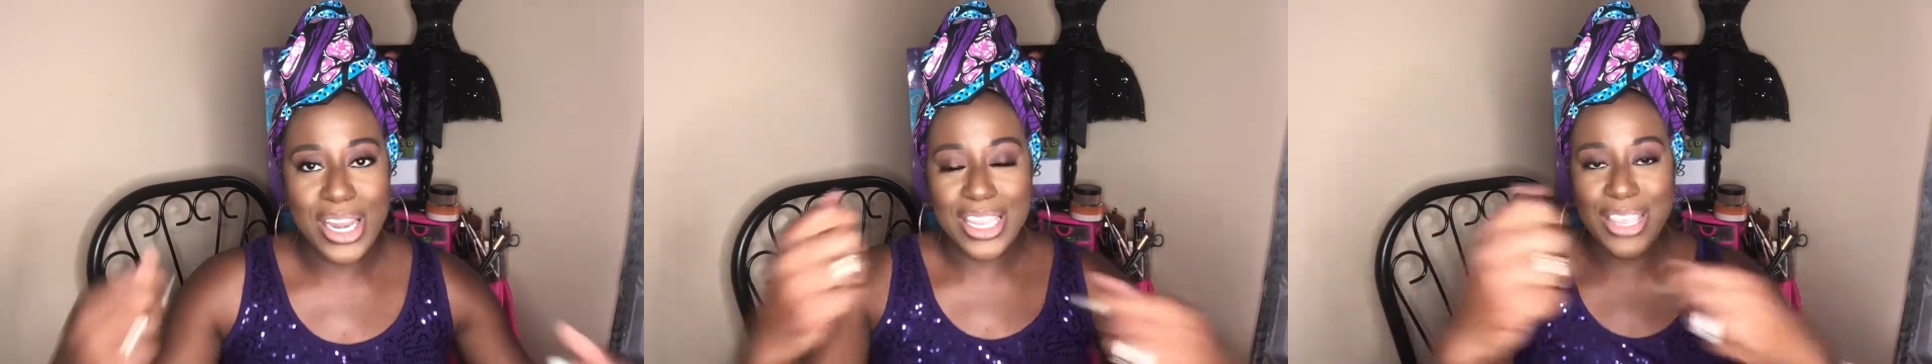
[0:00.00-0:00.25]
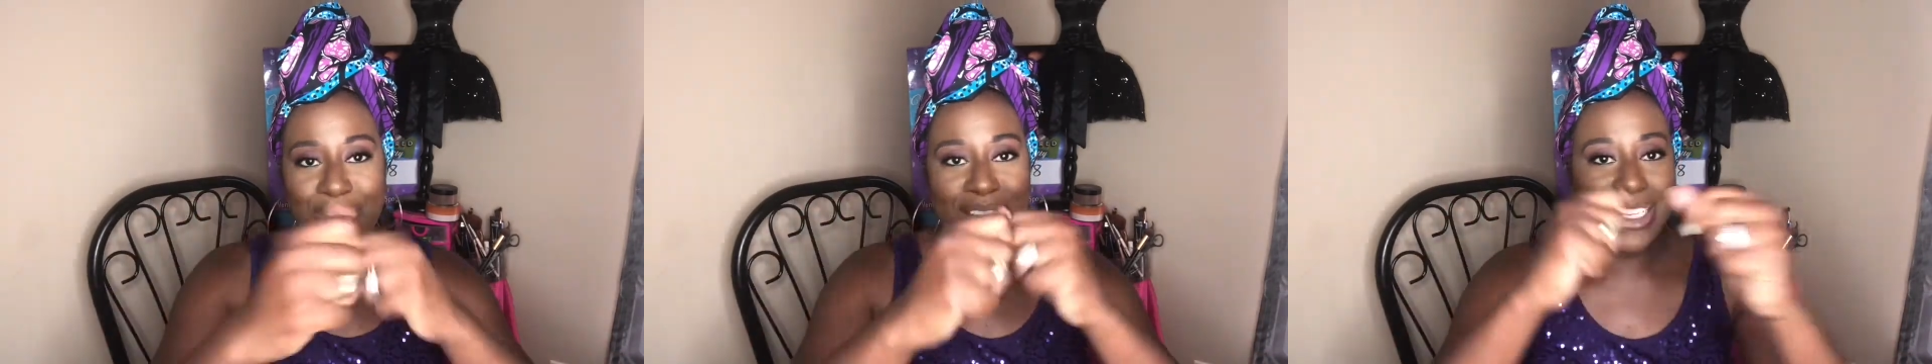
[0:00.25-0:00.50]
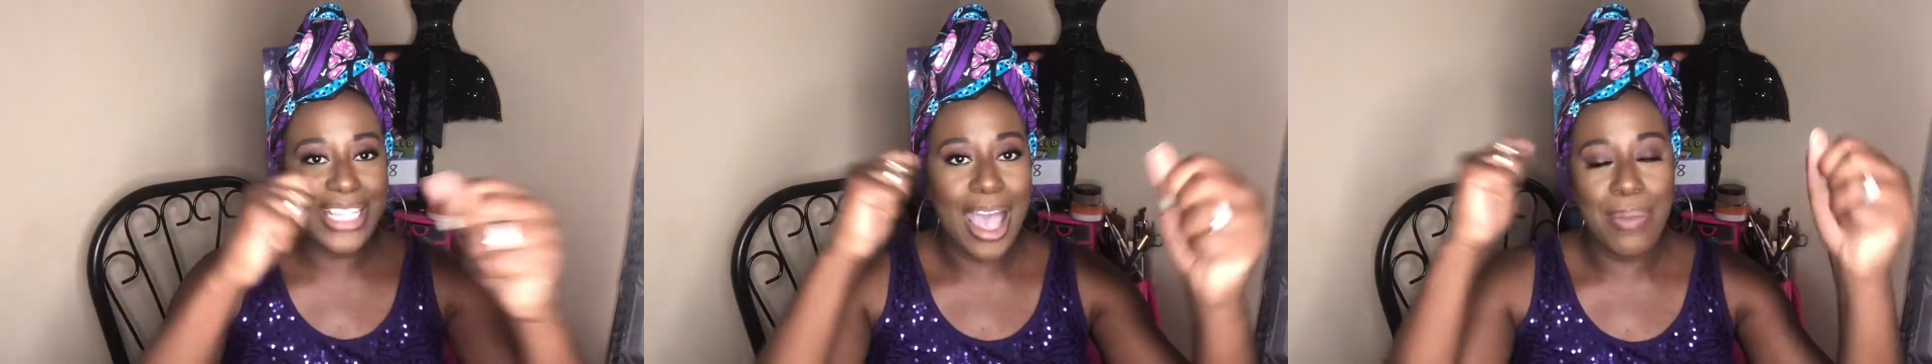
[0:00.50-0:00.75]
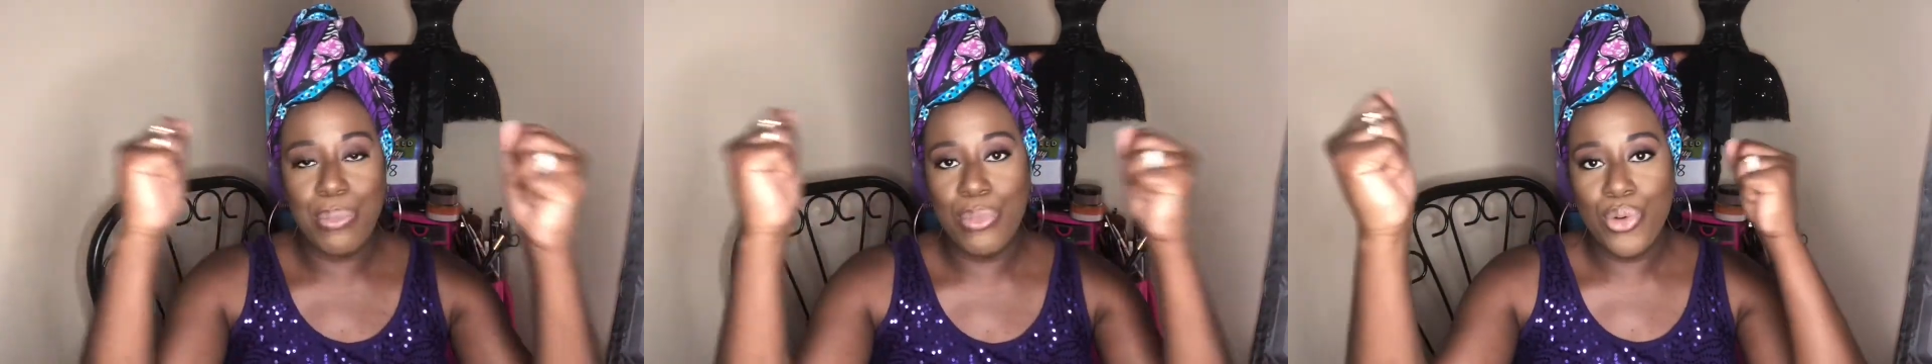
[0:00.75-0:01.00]
And even as
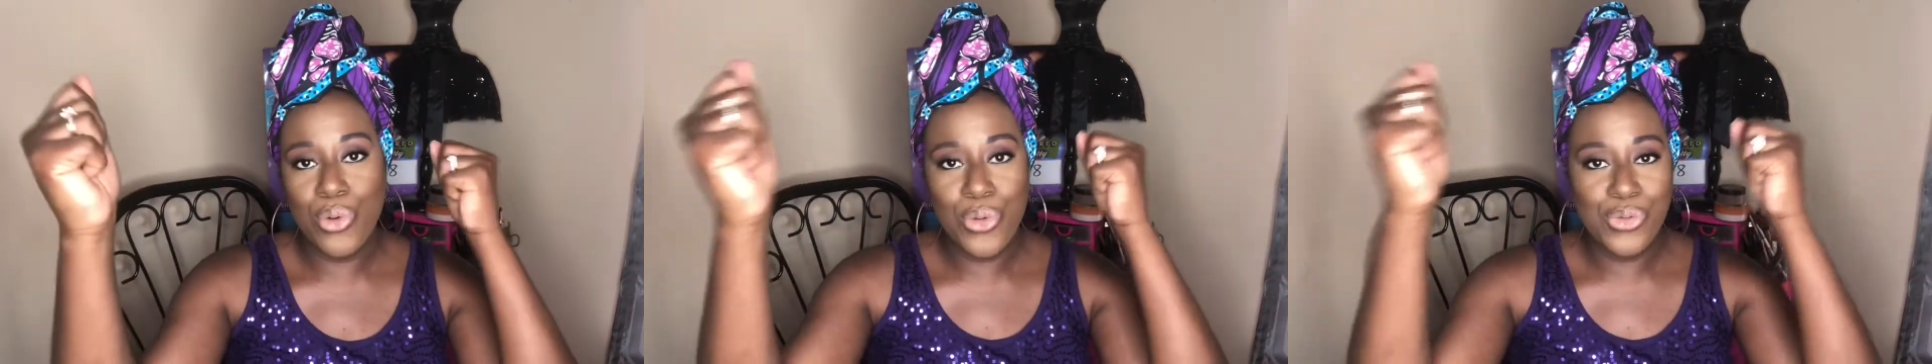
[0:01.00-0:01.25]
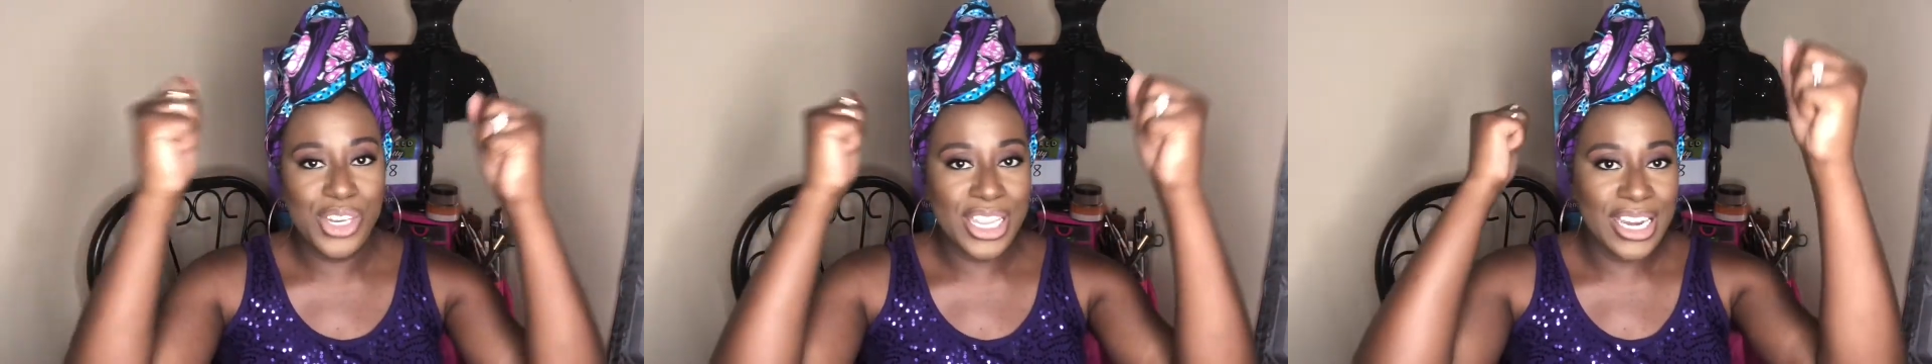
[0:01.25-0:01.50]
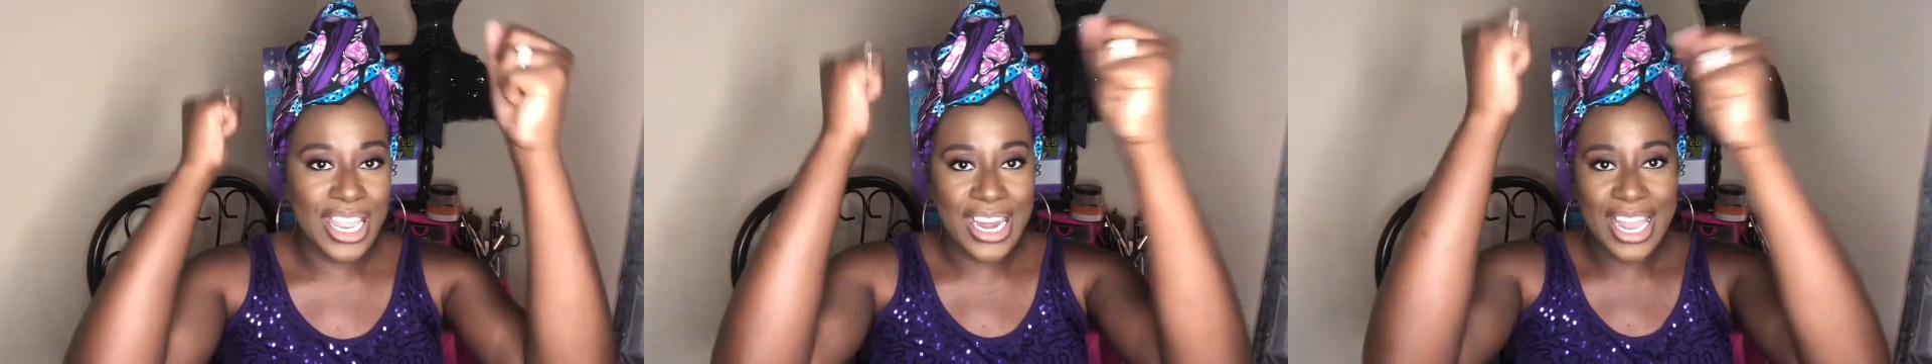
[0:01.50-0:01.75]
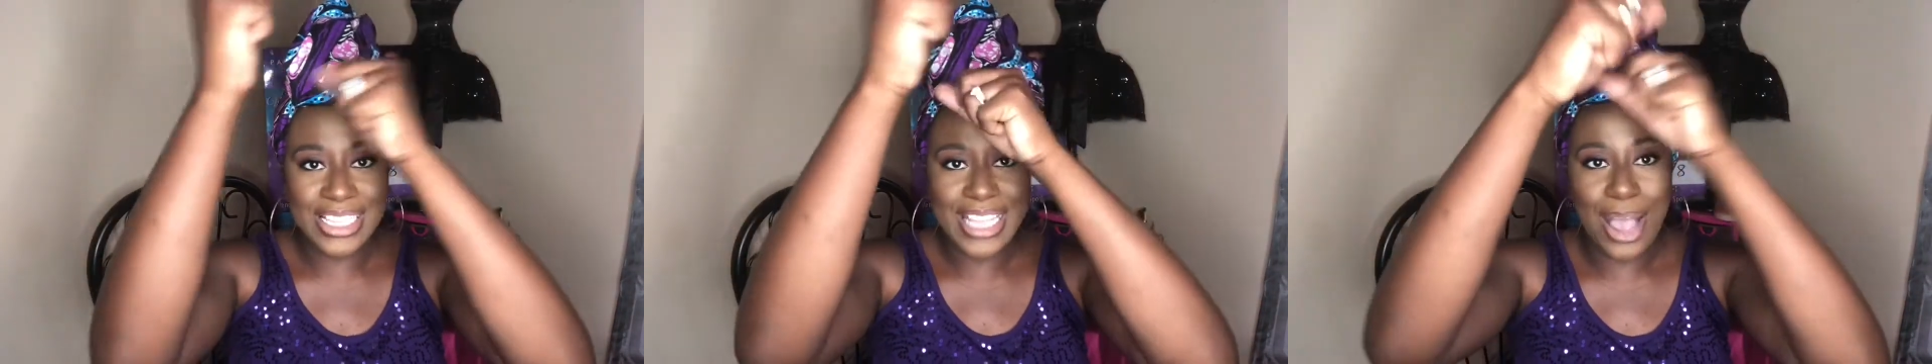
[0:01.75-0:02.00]
I moved it
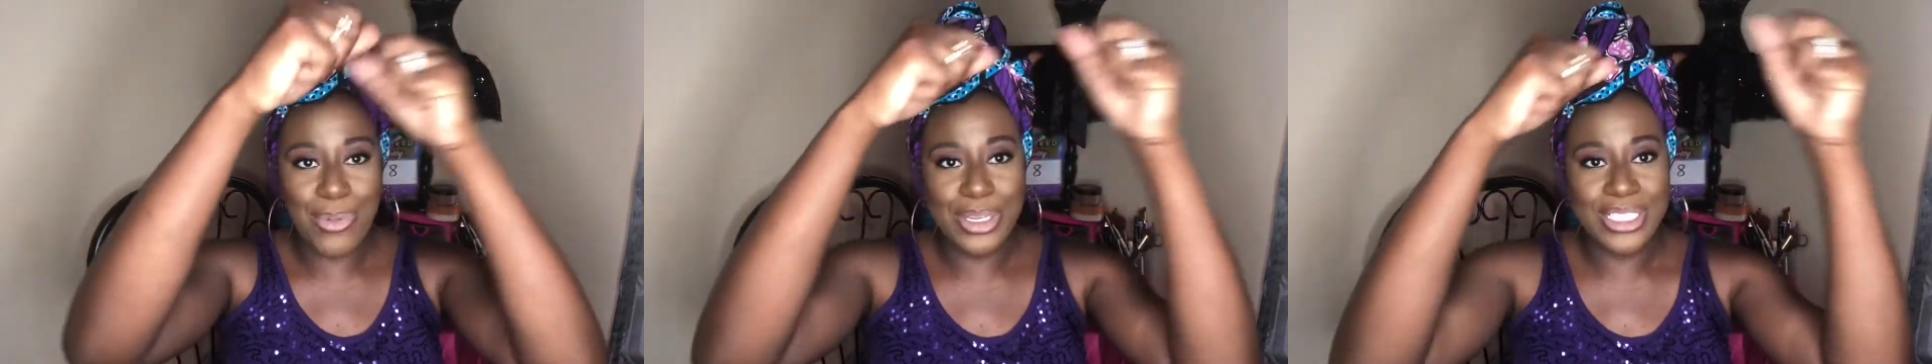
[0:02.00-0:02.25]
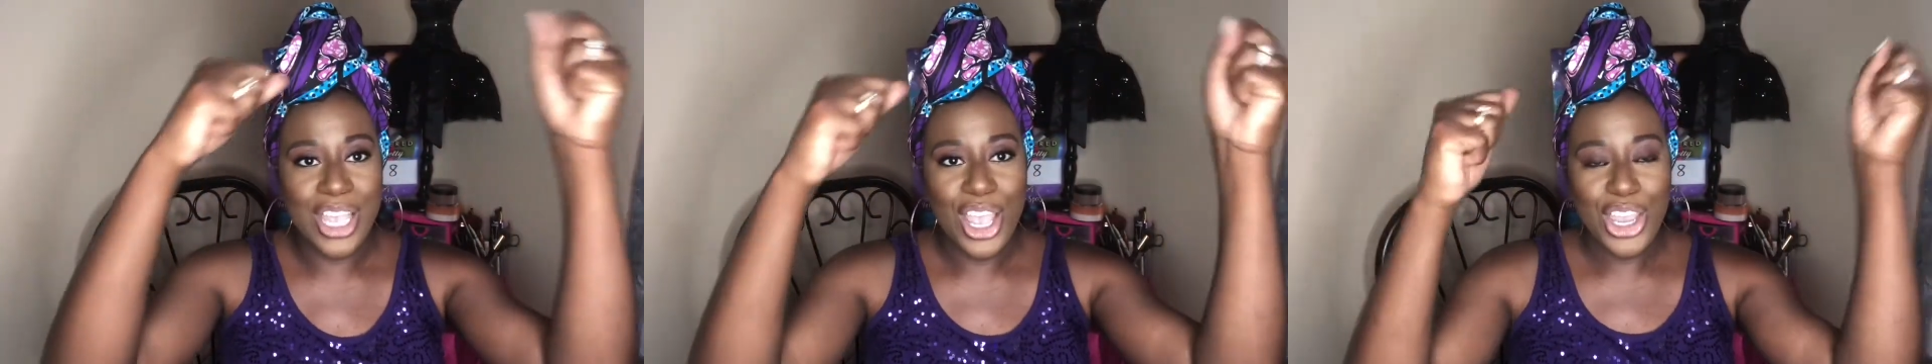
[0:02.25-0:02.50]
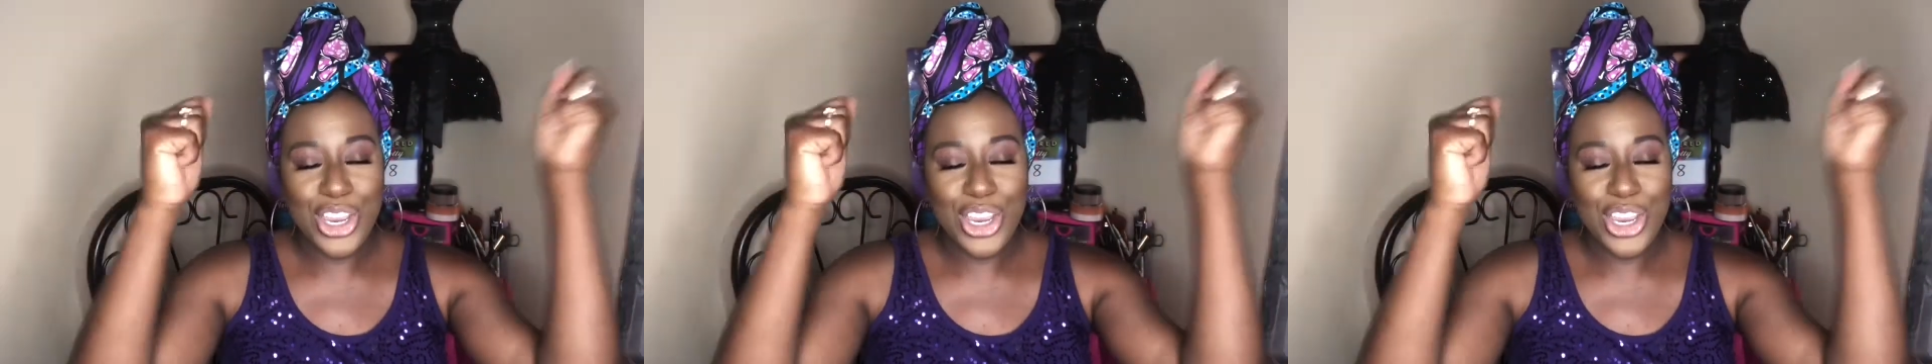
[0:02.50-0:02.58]
and as I was,